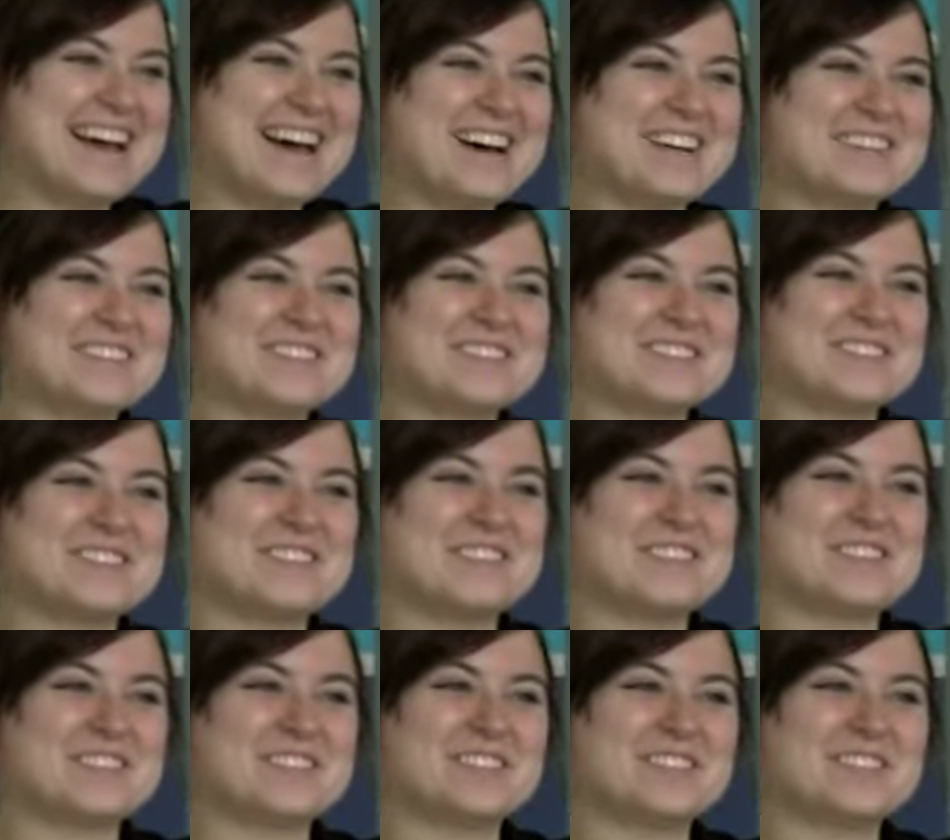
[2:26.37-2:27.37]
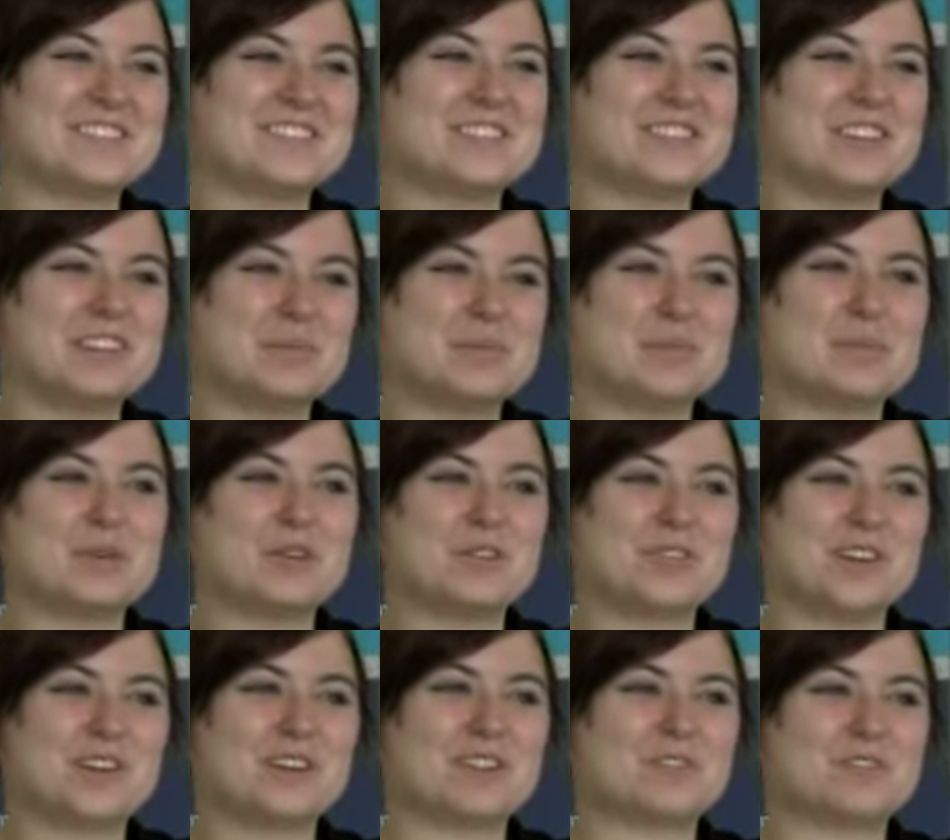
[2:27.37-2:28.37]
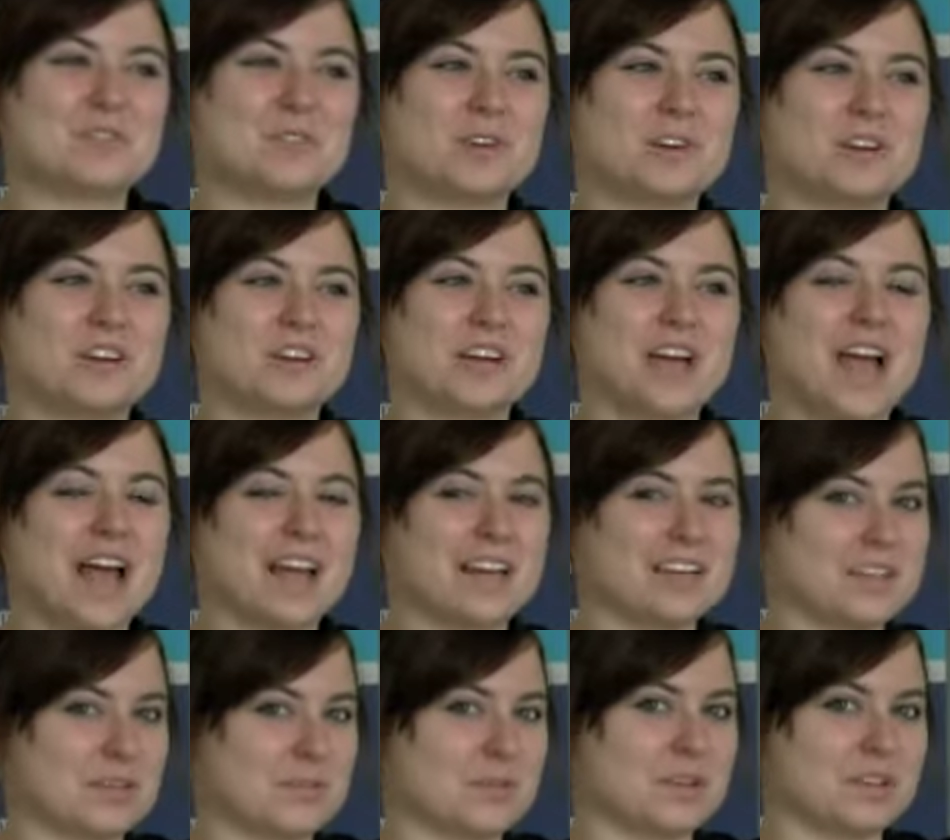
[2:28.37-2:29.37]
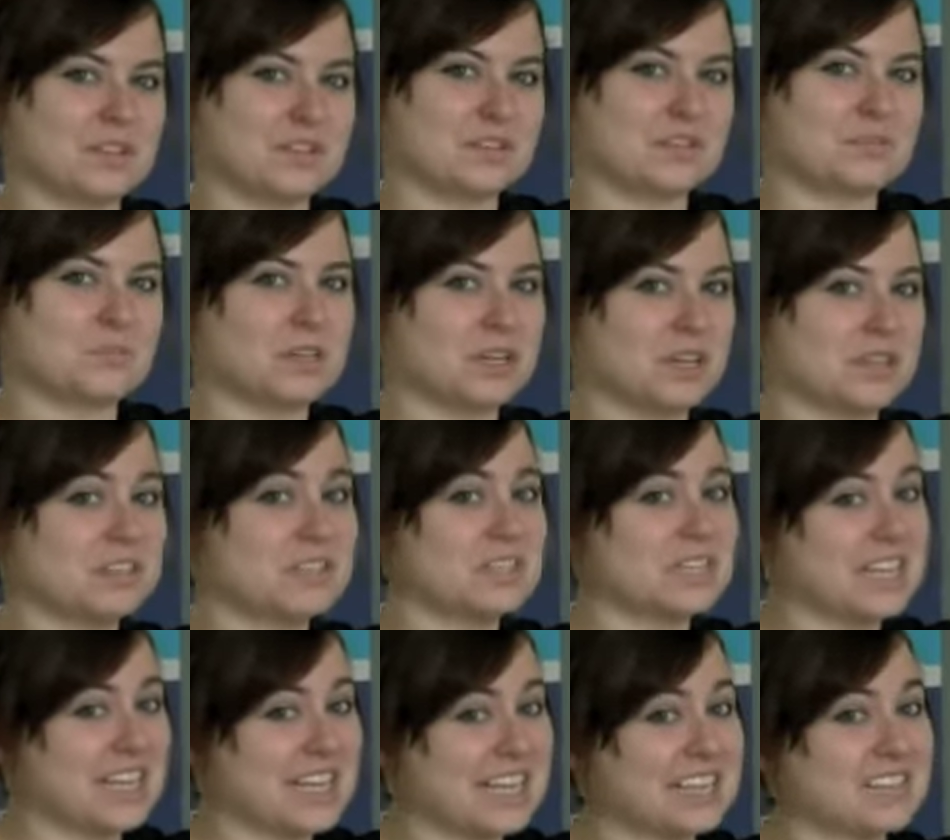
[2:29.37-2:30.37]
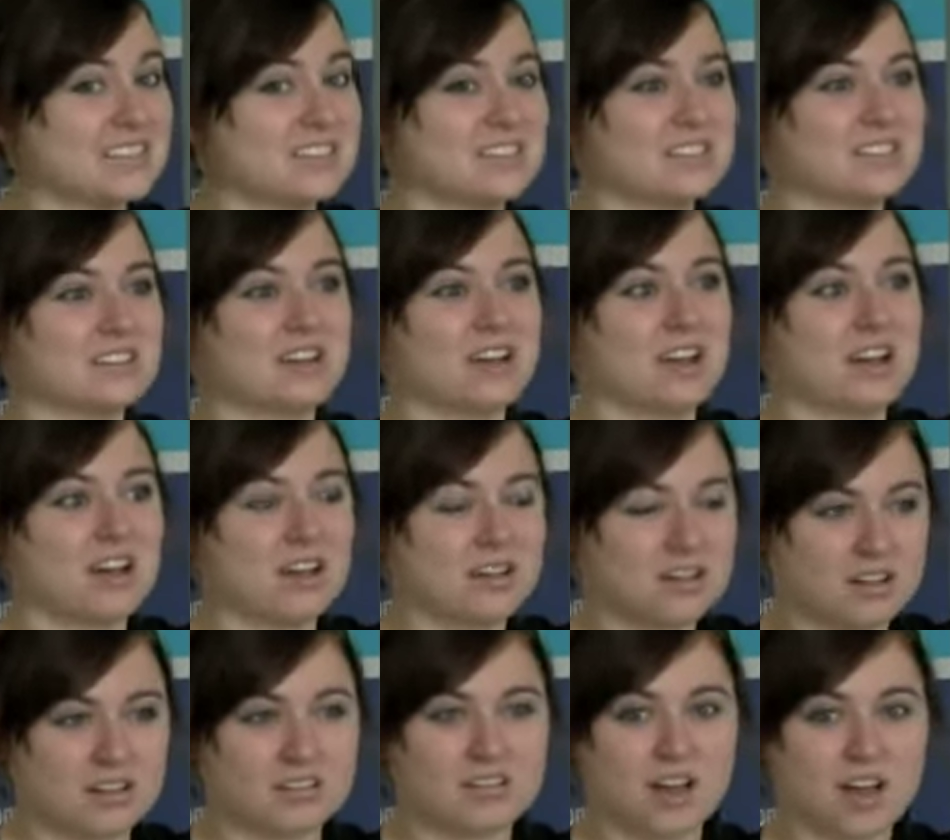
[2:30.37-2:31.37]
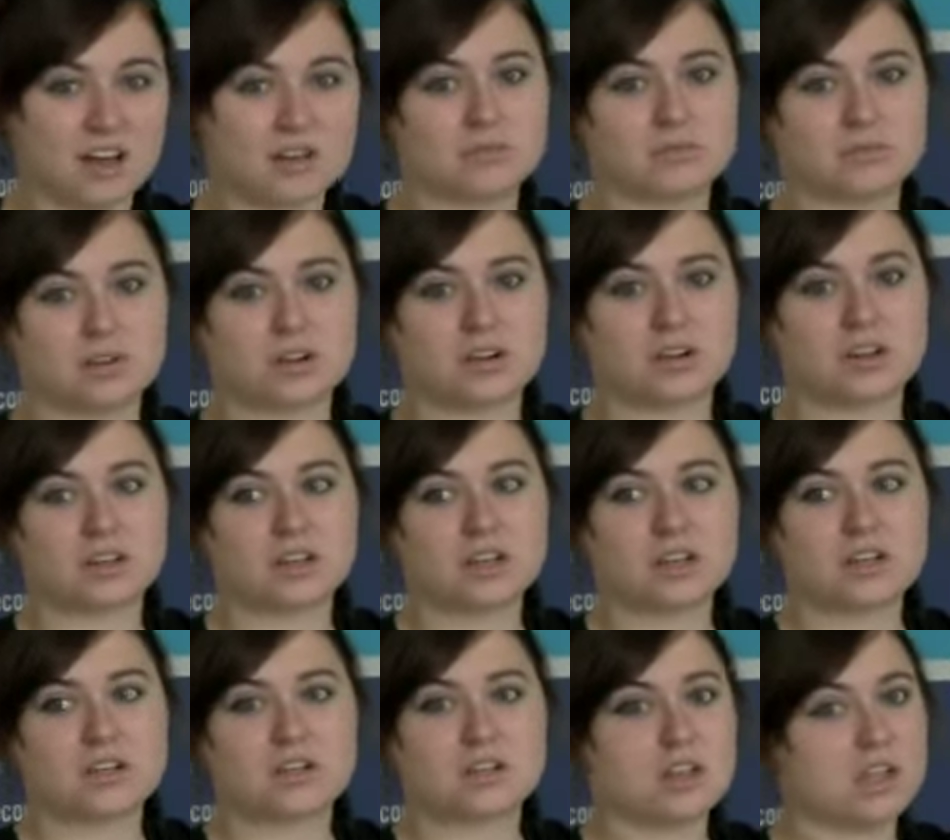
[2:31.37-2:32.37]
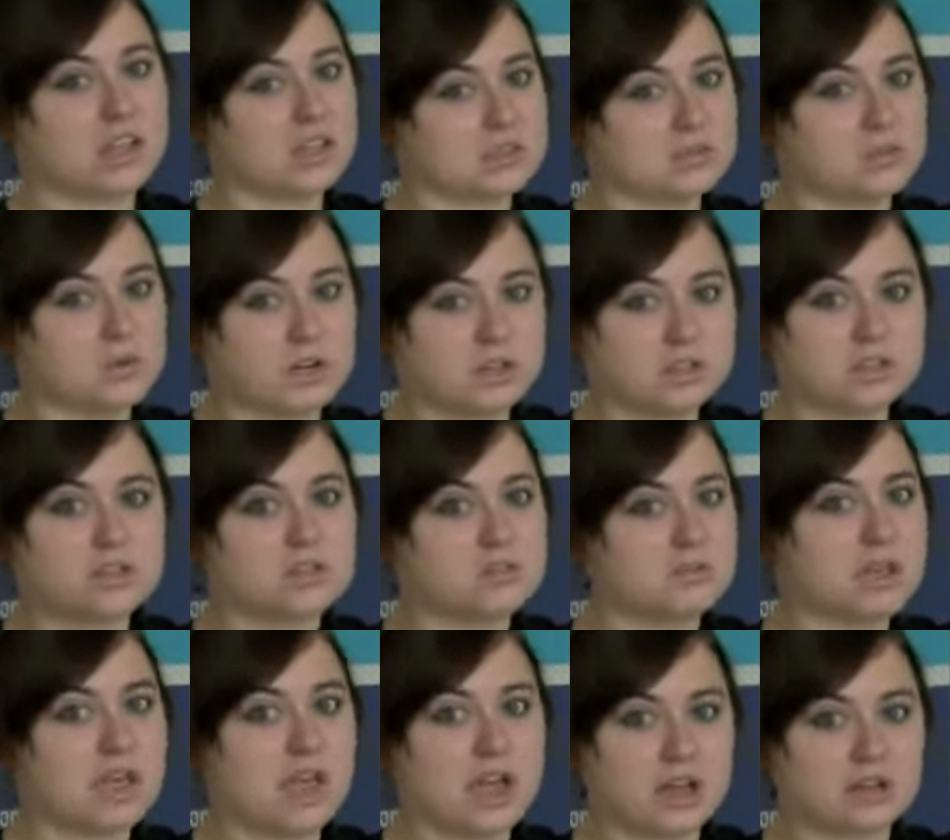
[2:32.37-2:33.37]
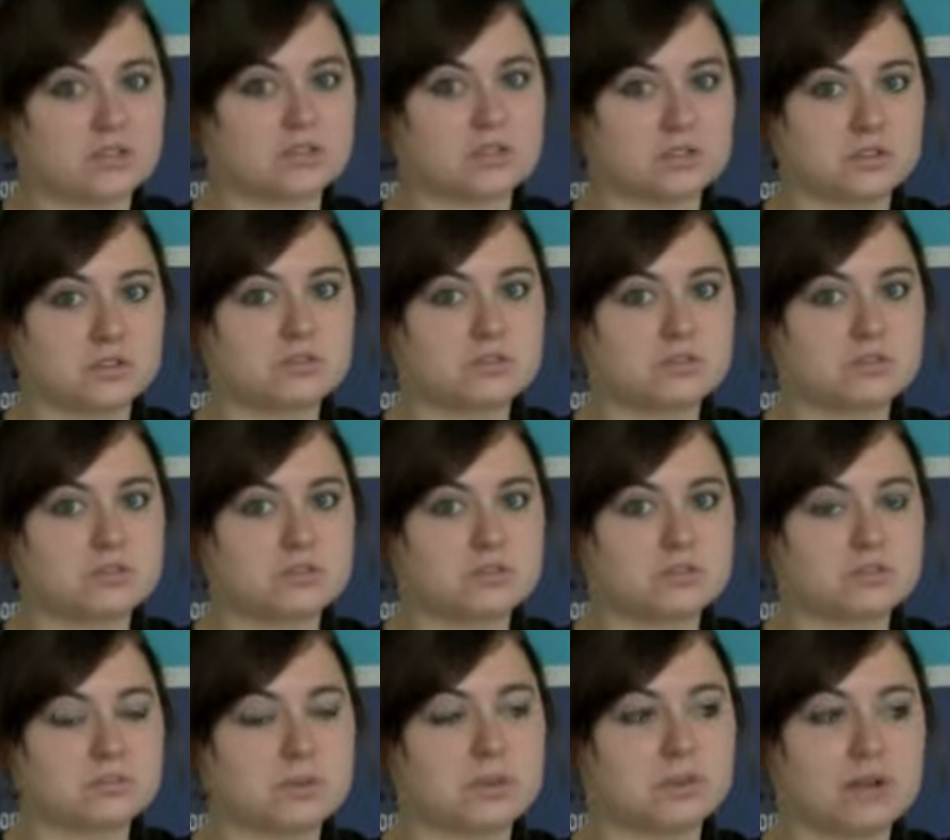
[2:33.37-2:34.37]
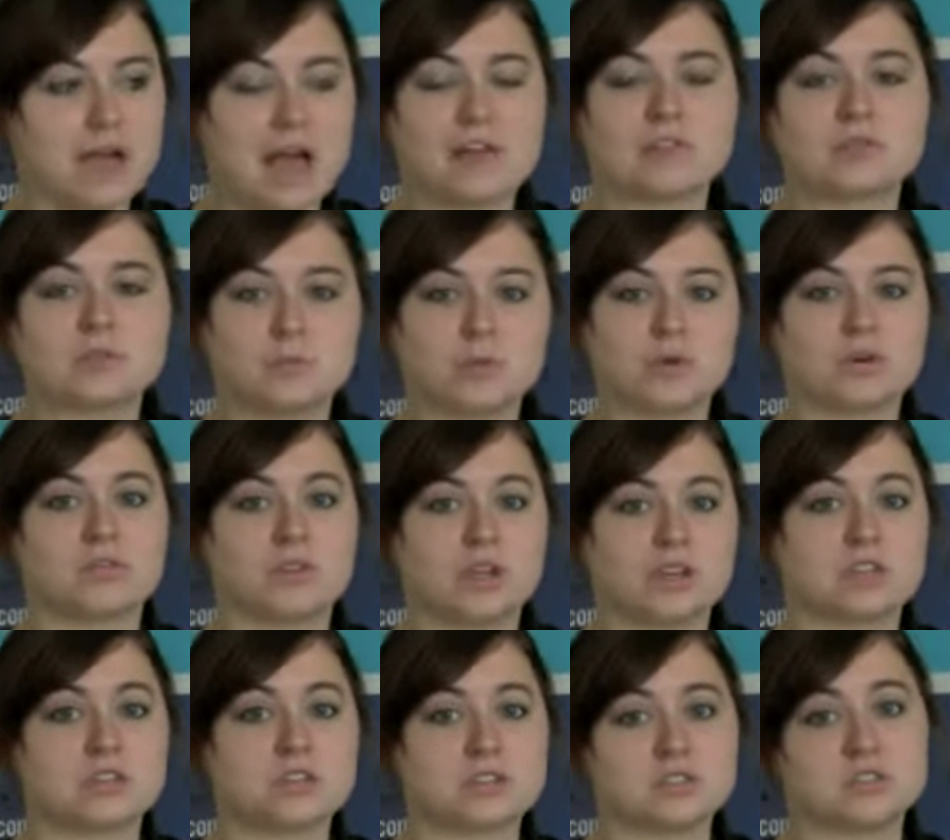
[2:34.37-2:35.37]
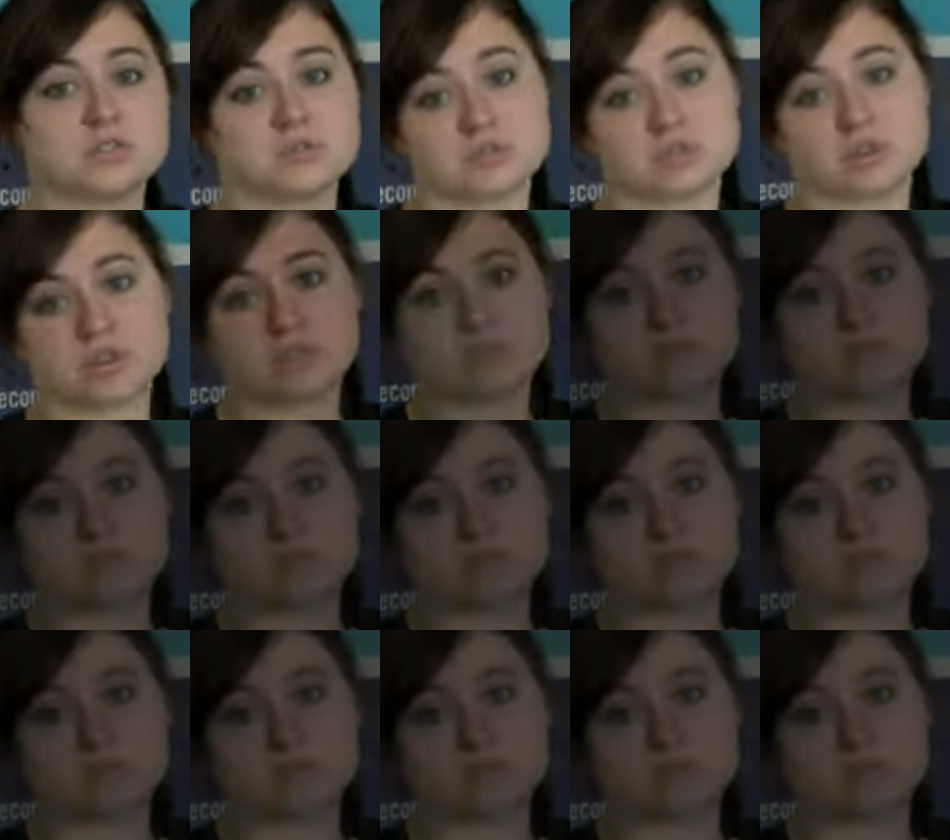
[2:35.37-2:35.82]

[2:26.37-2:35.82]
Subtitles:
Also, you need to be motivated for academics, because it is a lot of work. It's work that you can do, but you have to be motivated to do so.